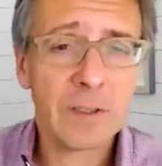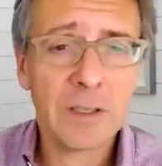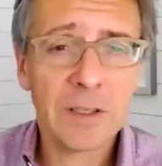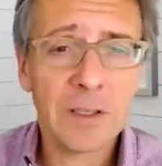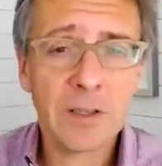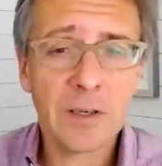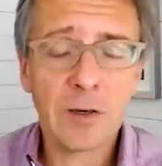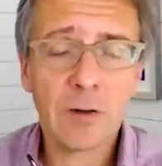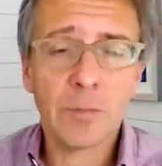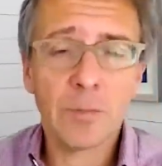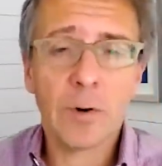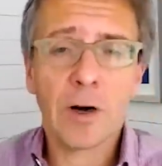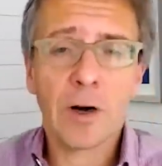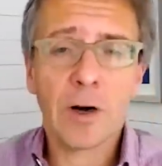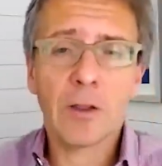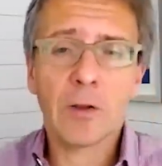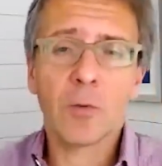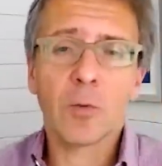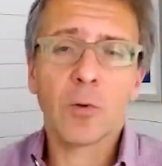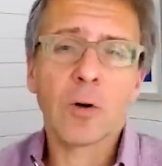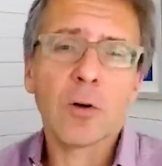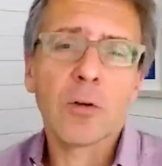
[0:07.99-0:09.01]
You know, part
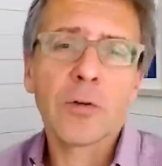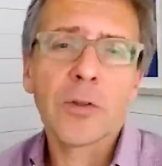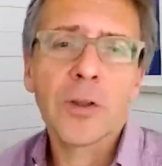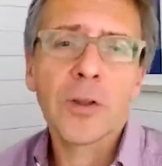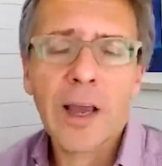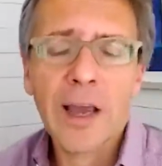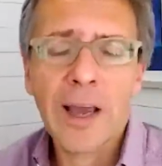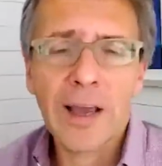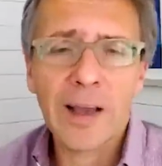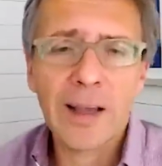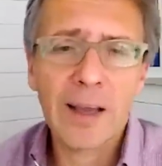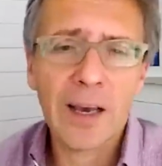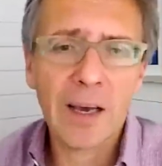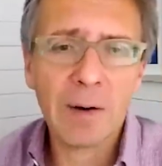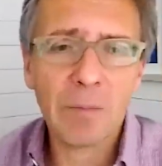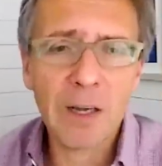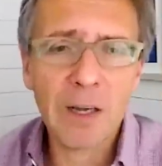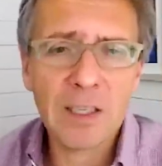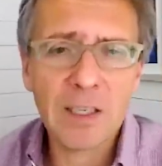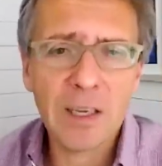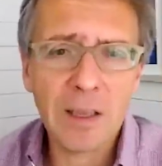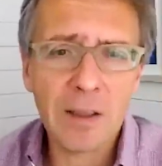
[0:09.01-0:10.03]
of the world that I cut
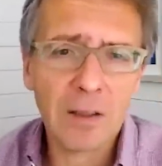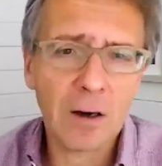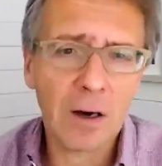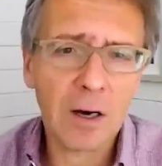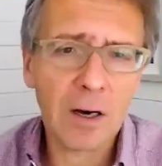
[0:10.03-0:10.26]
my teeth